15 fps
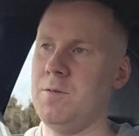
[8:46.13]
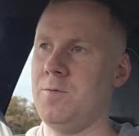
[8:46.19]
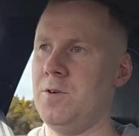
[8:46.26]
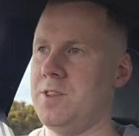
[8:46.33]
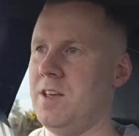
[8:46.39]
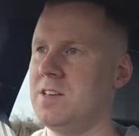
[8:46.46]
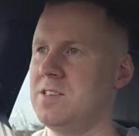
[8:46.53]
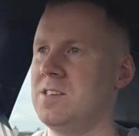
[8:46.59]

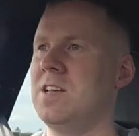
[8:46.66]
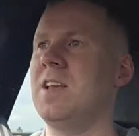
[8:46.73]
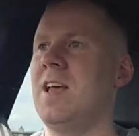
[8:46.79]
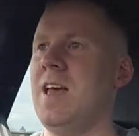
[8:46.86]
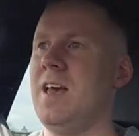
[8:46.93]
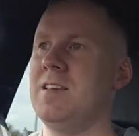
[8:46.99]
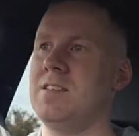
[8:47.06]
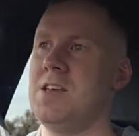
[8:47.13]
for this,
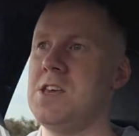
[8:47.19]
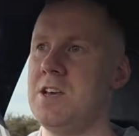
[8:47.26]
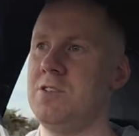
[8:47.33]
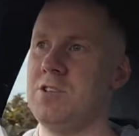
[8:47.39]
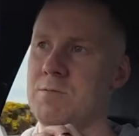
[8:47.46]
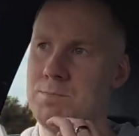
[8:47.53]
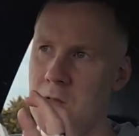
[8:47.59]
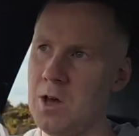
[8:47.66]
is that you
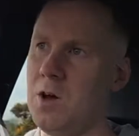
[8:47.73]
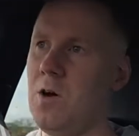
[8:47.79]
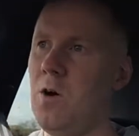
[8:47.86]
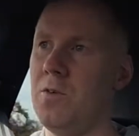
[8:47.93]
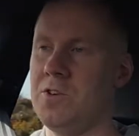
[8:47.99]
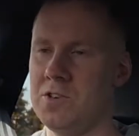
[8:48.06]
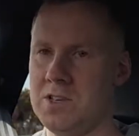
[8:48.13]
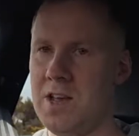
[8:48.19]
can just plug it
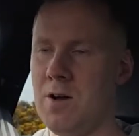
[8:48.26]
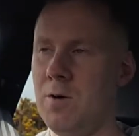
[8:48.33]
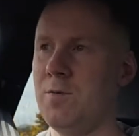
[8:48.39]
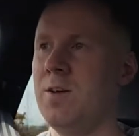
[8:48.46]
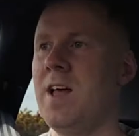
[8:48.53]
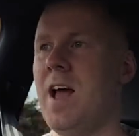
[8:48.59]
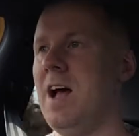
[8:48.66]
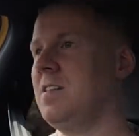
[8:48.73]
on
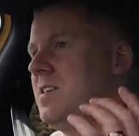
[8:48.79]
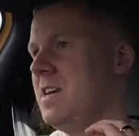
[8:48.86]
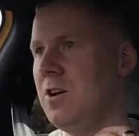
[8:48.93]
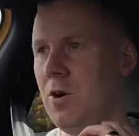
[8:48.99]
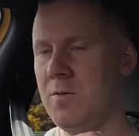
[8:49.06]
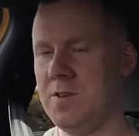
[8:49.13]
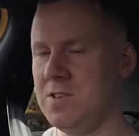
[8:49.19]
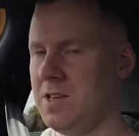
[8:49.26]
yourself and take
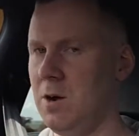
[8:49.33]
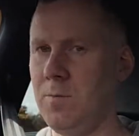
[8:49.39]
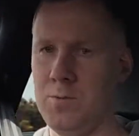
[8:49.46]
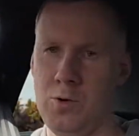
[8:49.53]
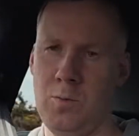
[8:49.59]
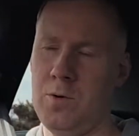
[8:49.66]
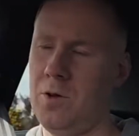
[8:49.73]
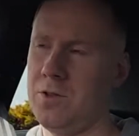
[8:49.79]
it off yourself,
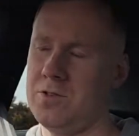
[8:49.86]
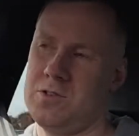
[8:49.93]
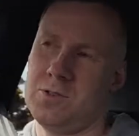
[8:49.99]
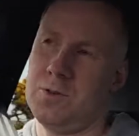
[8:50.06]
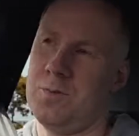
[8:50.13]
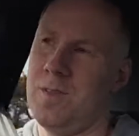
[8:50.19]
no bother. So